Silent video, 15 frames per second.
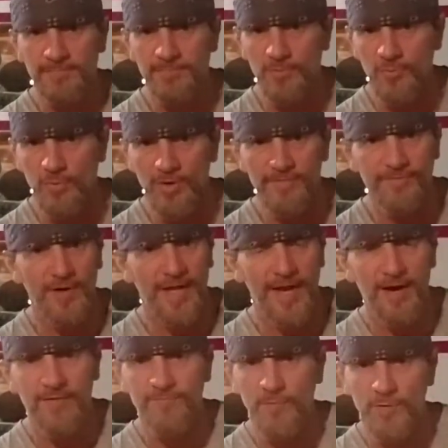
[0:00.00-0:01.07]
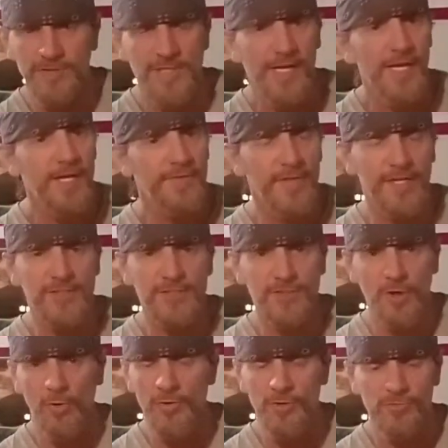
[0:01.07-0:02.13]
who work for the Air Force. They
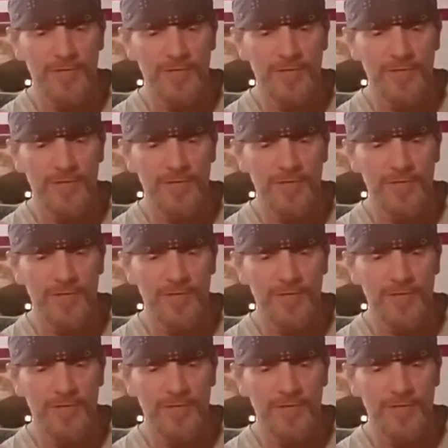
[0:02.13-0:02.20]
show you the